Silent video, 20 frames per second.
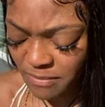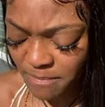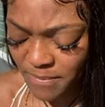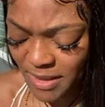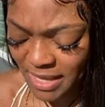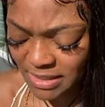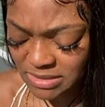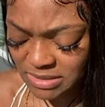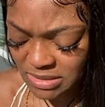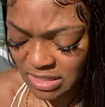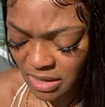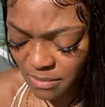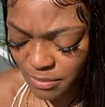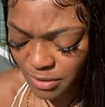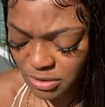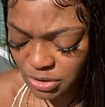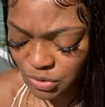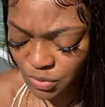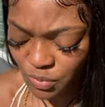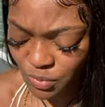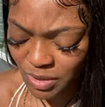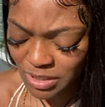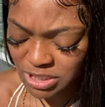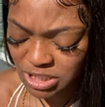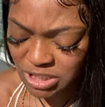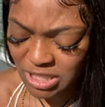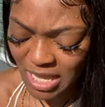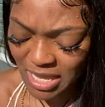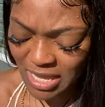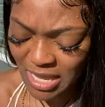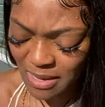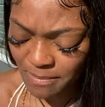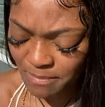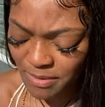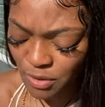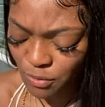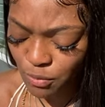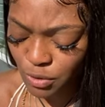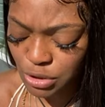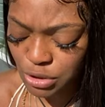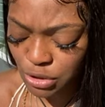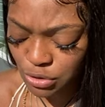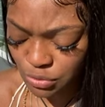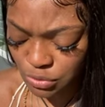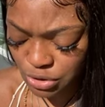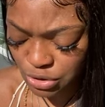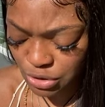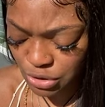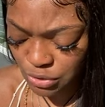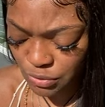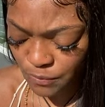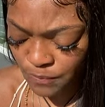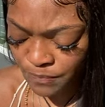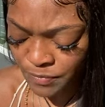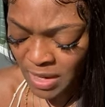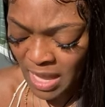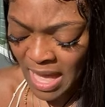base number to which they can be reduced to.